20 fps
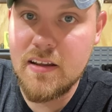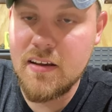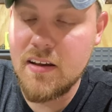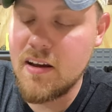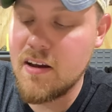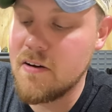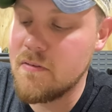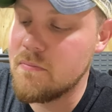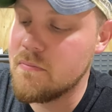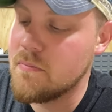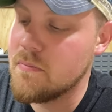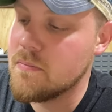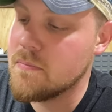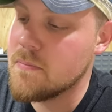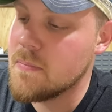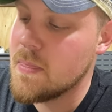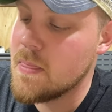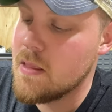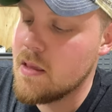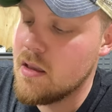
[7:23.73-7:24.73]

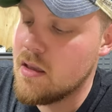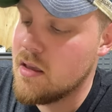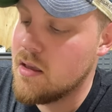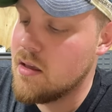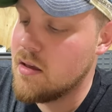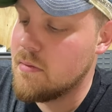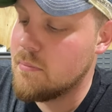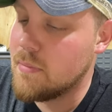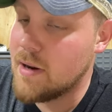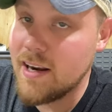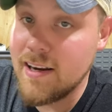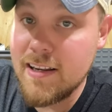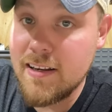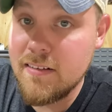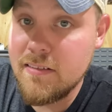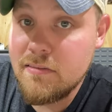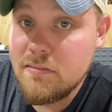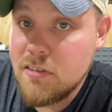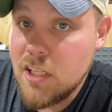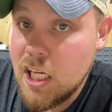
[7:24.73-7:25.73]
But I
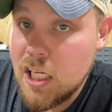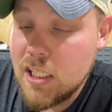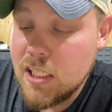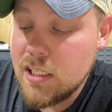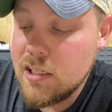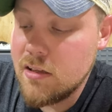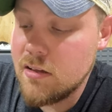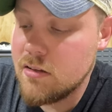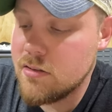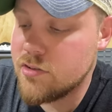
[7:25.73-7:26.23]
didn't, luckily.